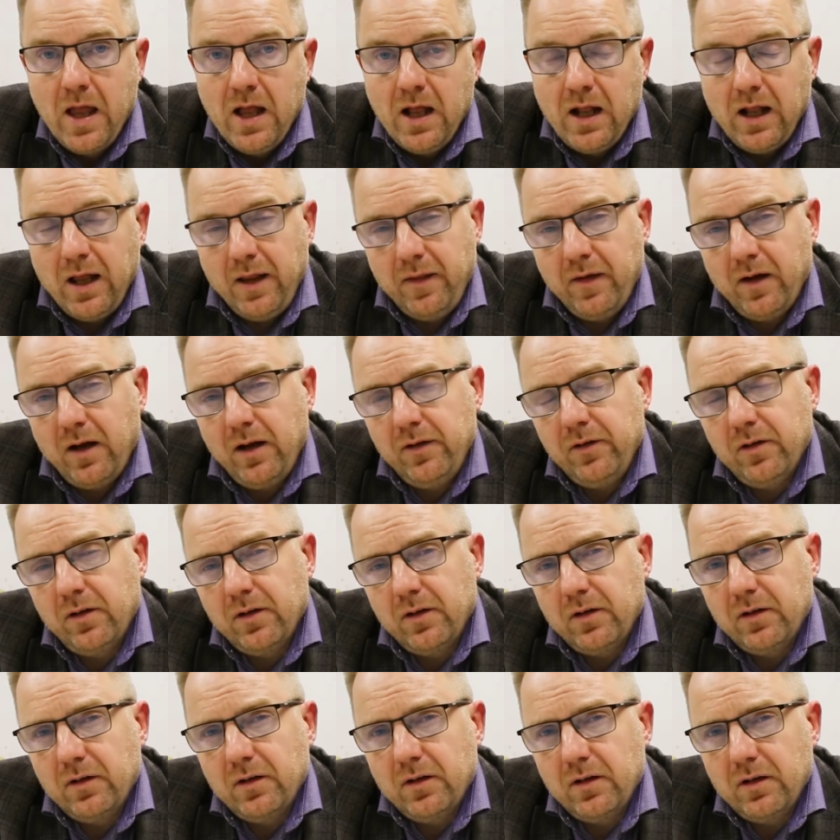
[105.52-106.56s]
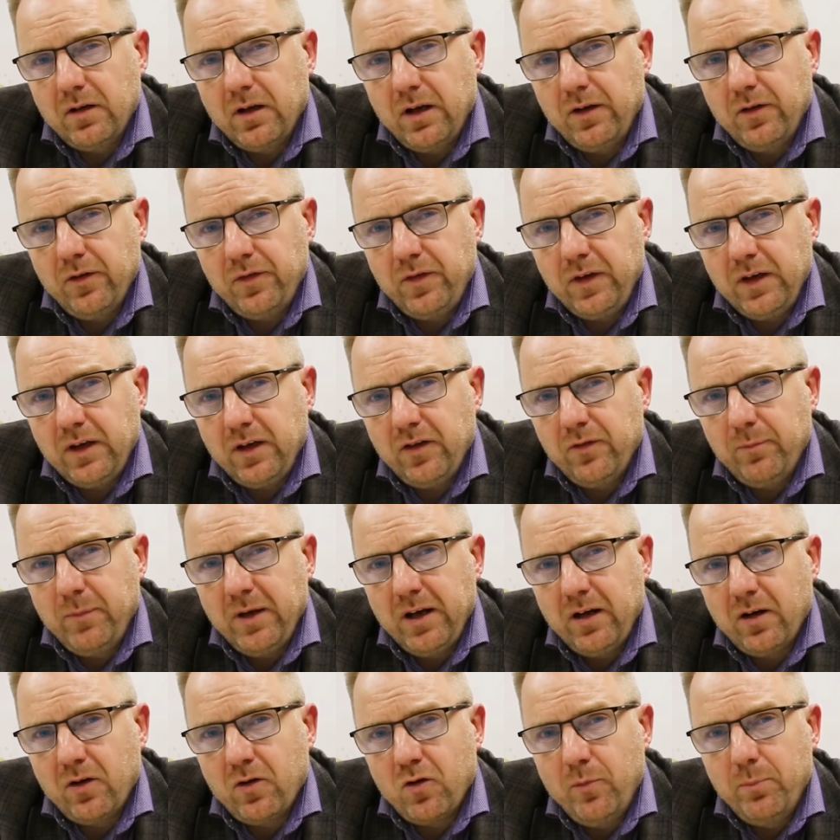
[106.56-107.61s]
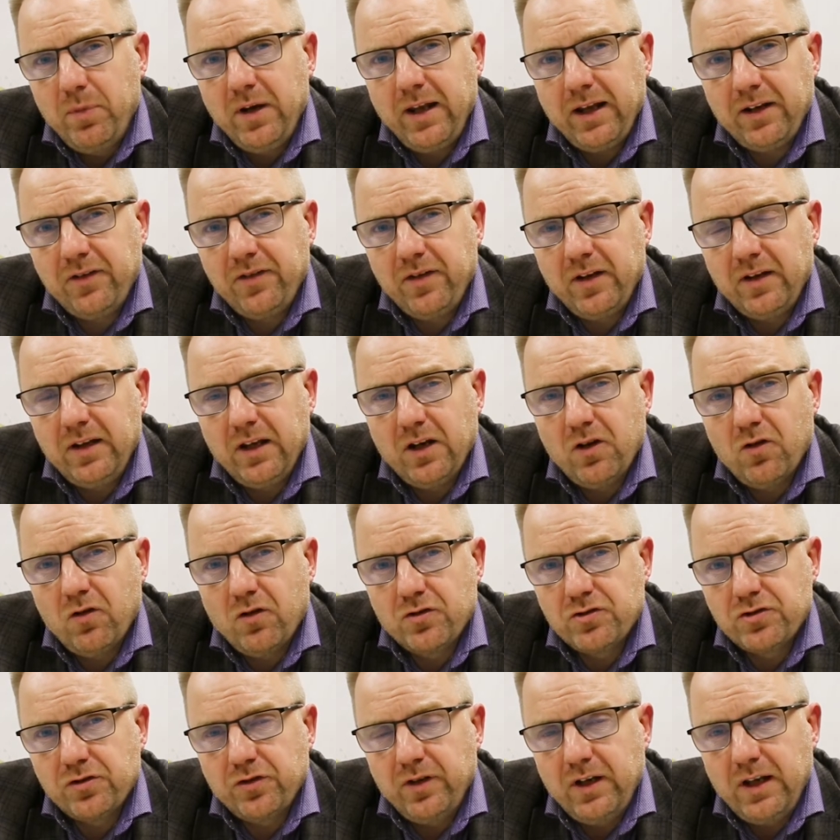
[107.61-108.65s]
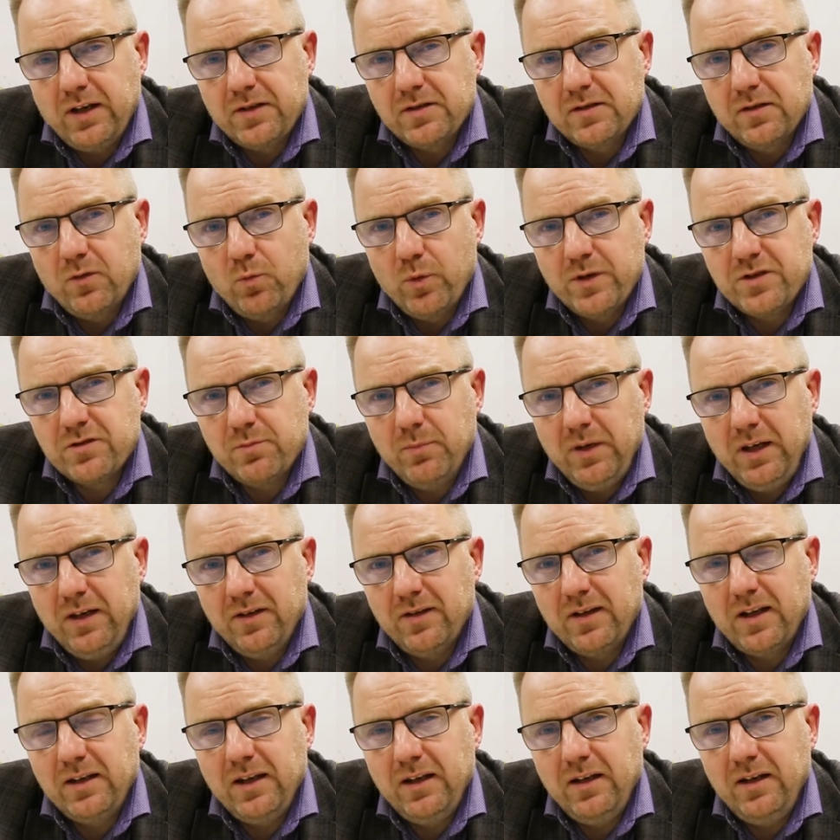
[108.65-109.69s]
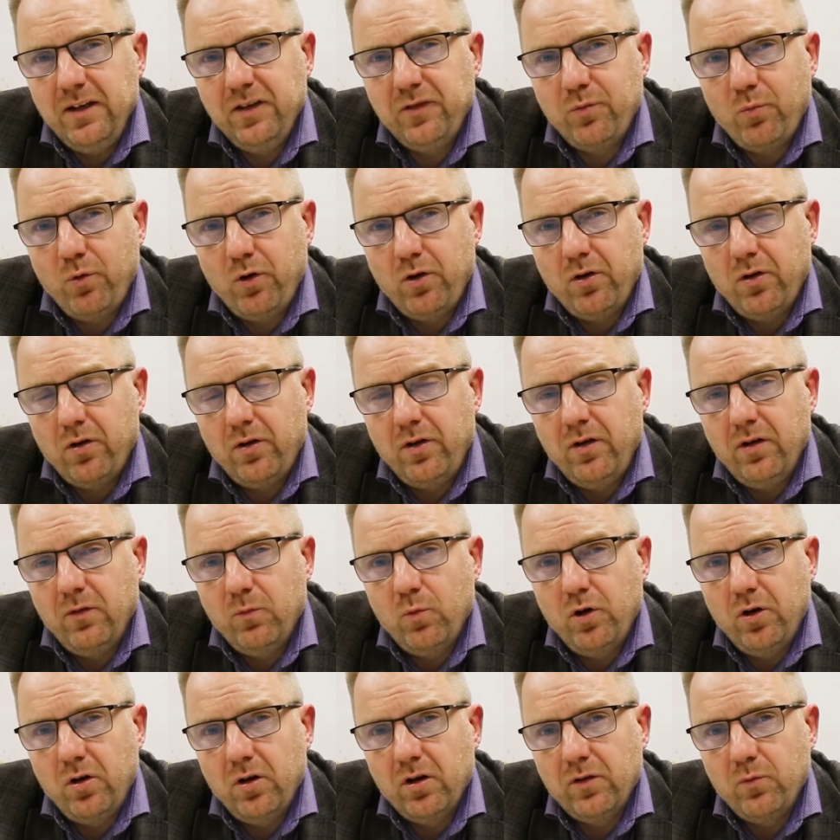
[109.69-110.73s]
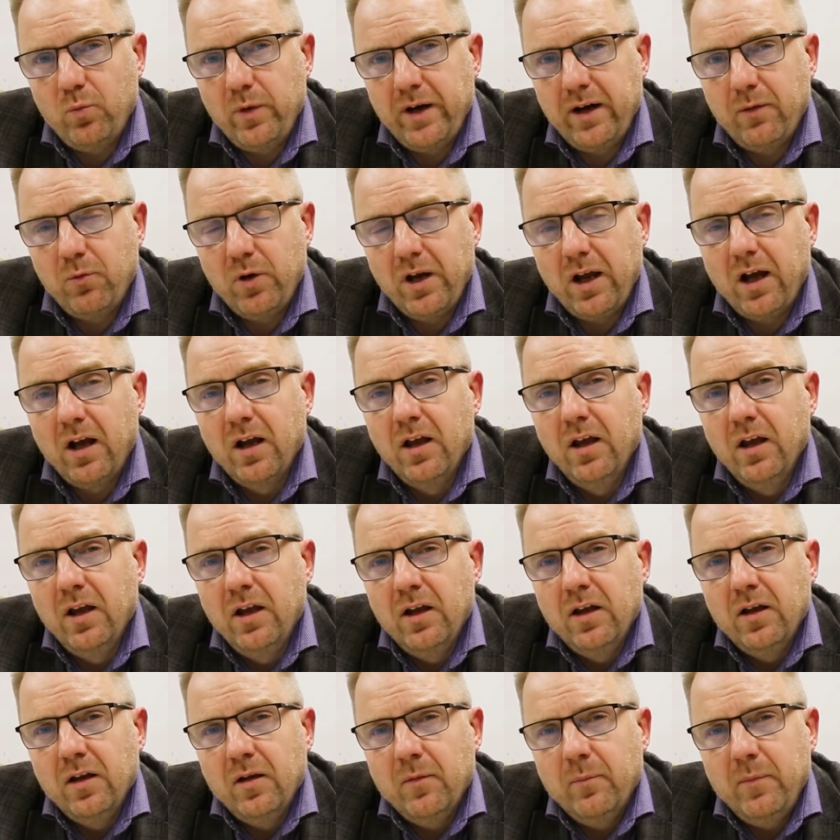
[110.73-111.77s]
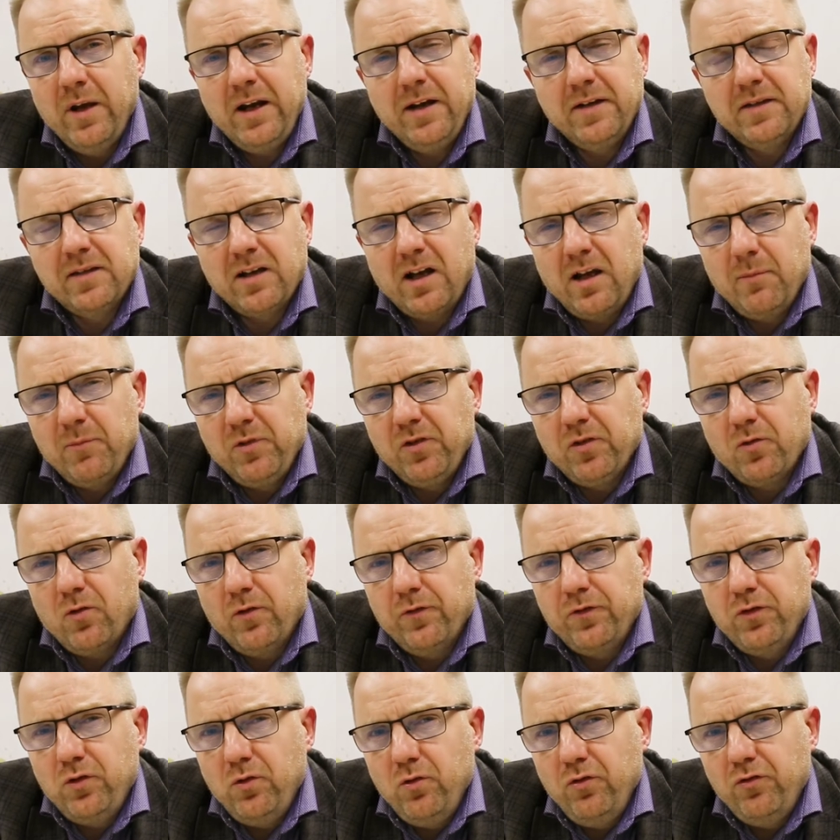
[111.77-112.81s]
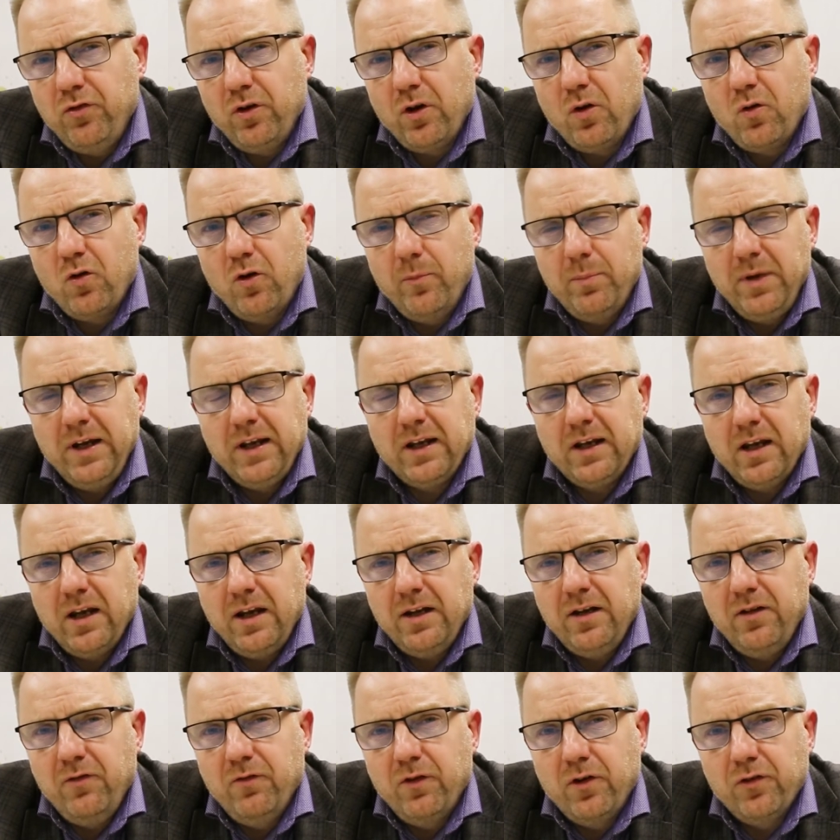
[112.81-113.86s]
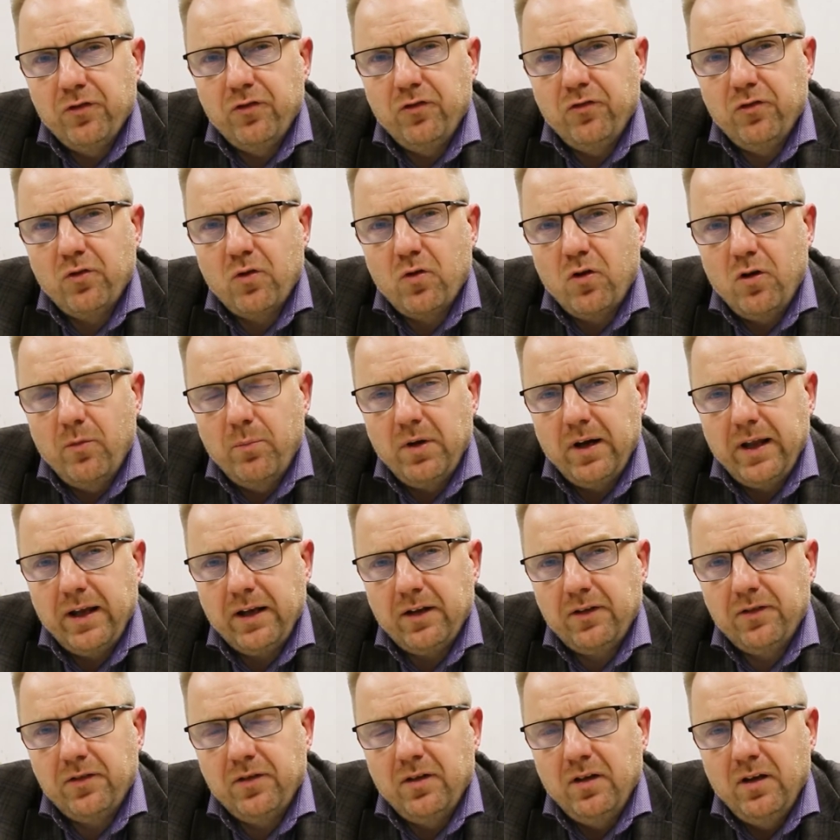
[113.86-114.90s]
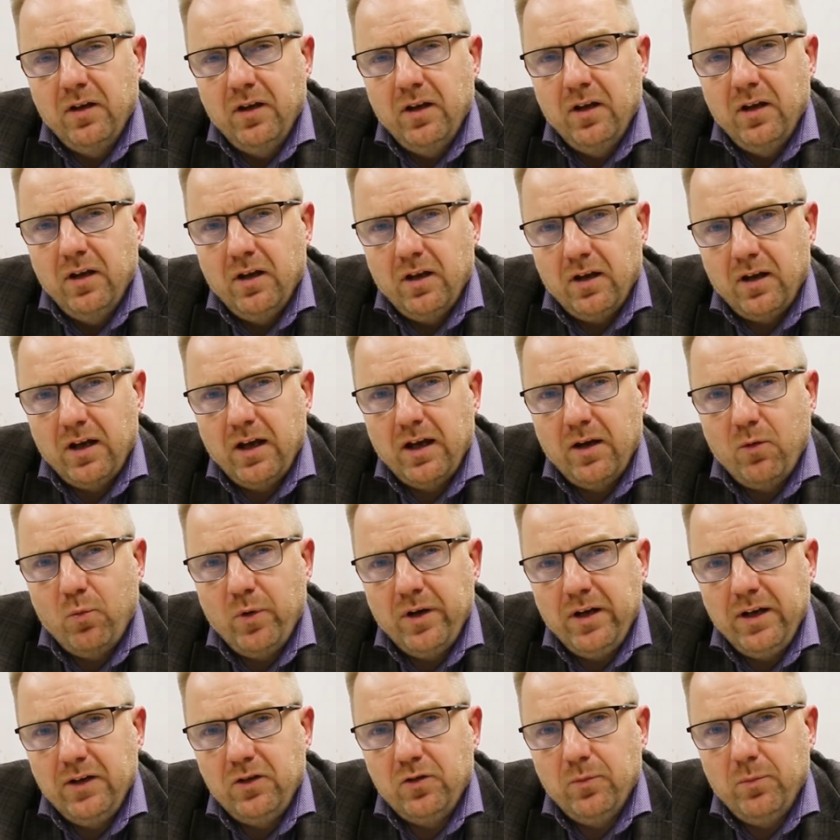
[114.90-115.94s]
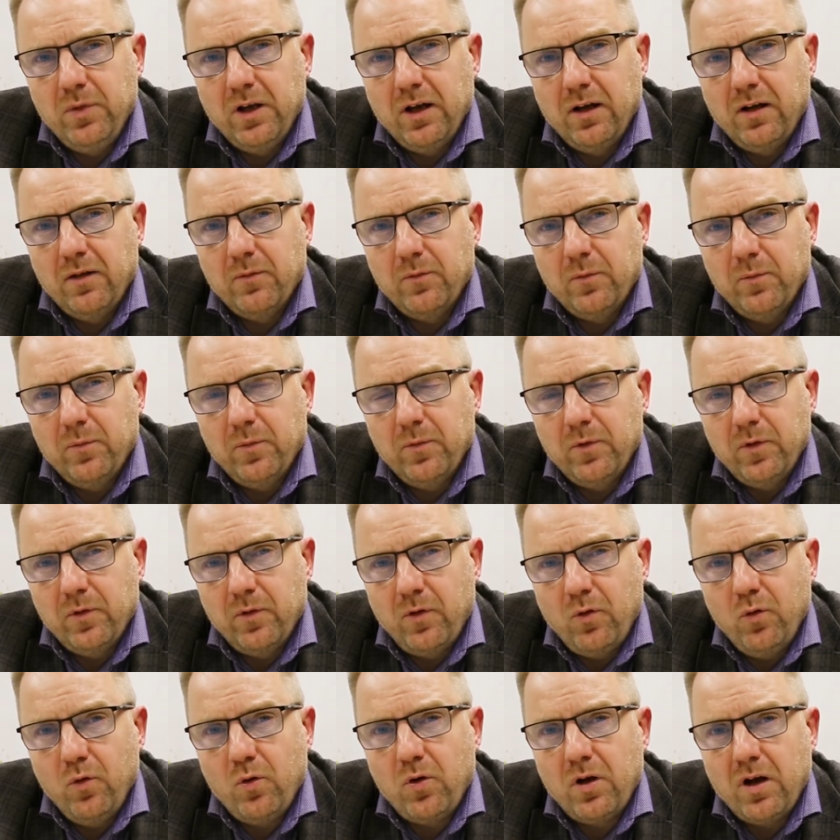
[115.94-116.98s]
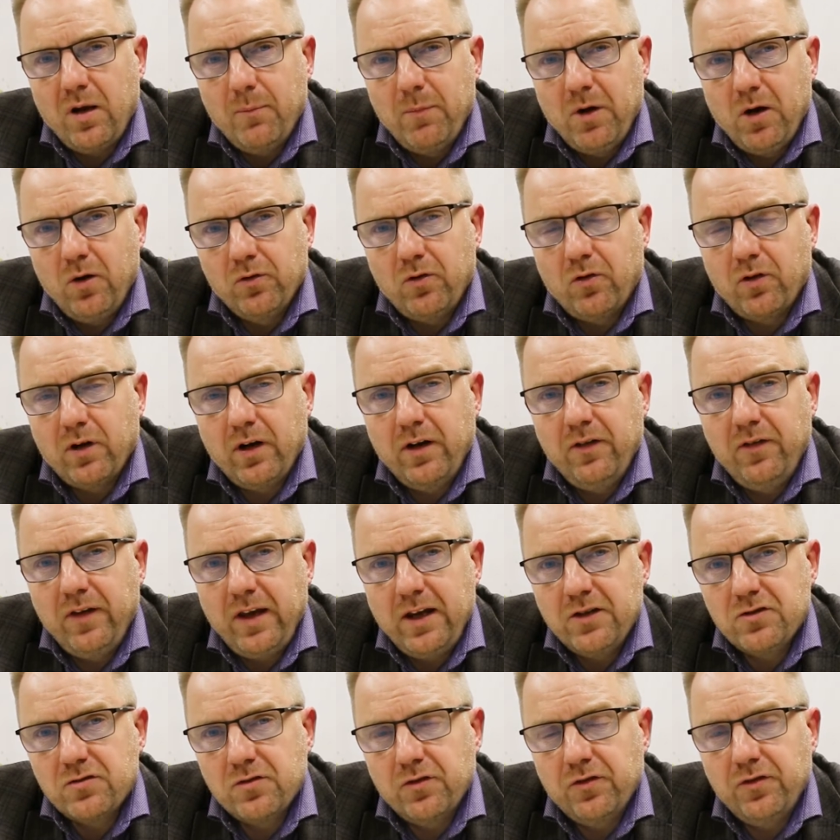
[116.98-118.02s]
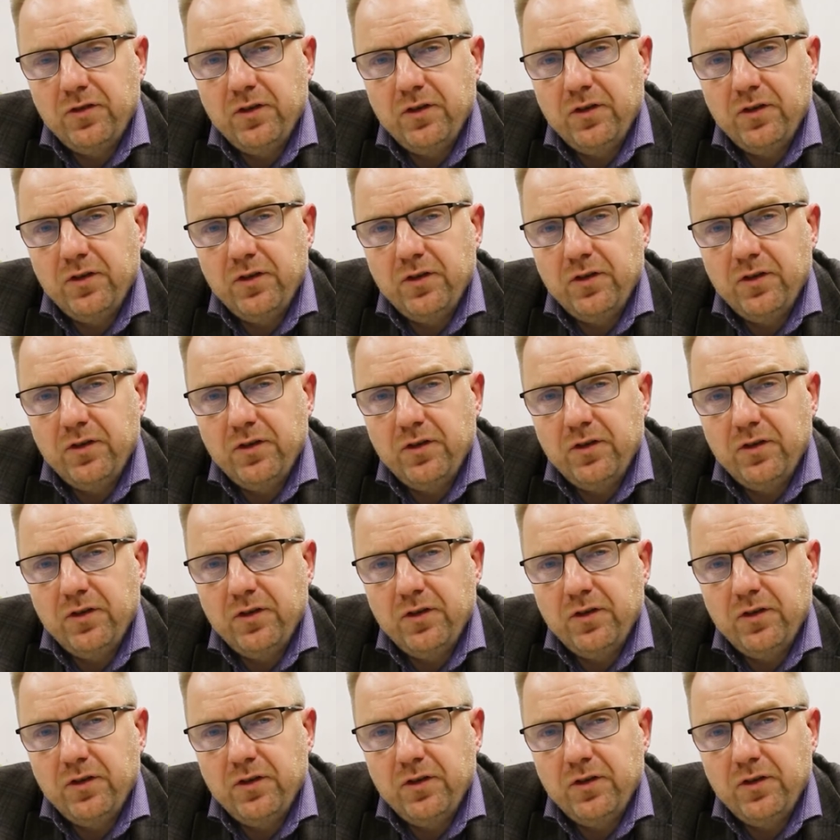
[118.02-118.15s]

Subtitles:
And the other thing is complexity consciousness, which means that in this world where we are many times confusing complicated versus complex, we need to look about organizational